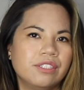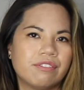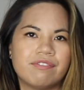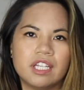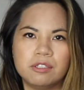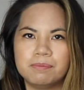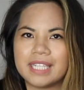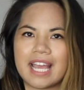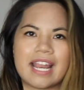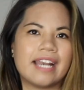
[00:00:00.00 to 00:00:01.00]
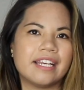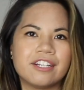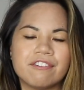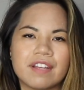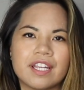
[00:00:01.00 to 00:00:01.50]
you've filmed and edited
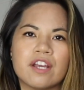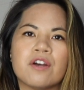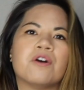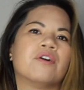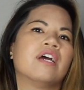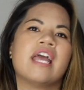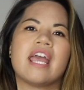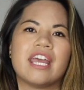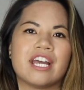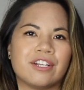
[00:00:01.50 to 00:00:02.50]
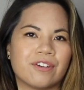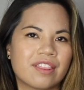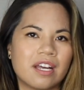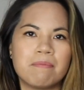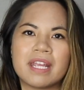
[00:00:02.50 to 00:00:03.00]
your video and your
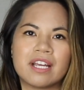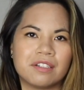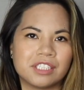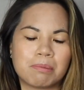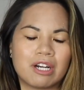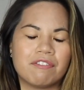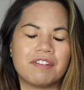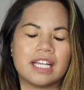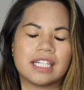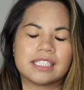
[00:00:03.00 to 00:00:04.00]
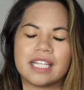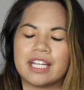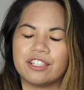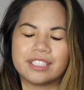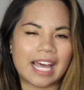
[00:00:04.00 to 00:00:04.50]
thumbnail is perfect
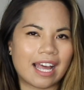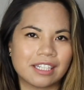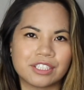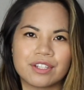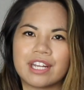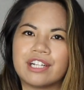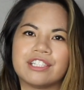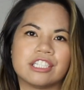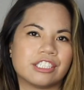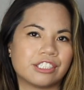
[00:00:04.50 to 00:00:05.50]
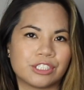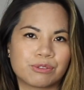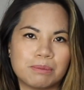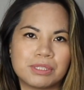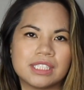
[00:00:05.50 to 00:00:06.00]
and your tags are there and the
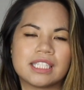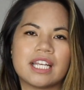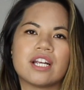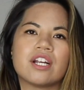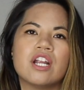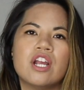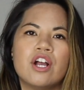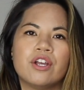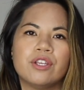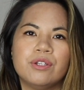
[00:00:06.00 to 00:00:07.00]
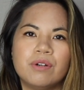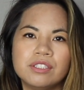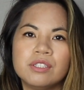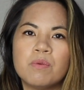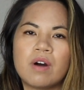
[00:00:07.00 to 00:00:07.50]
description's there, you
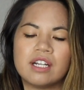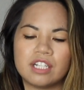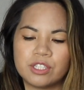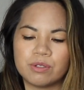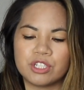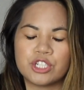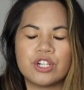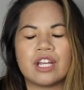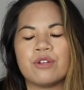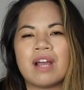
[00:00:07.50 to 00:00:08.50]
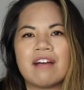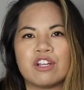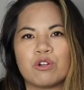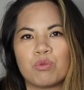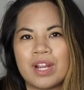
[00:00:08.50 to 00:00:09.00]
also want to ensure that you have a
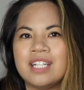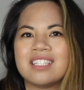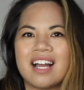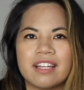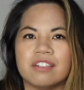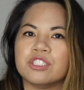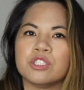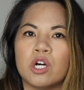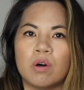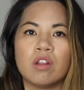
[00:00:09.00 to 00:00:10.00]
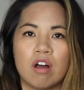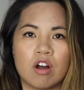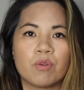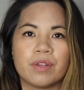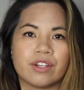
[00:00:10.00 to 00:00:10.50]
great title to go
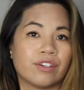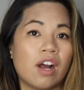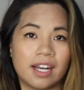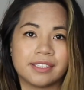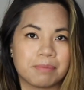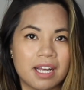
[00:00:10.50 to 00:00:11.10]
along with your awesome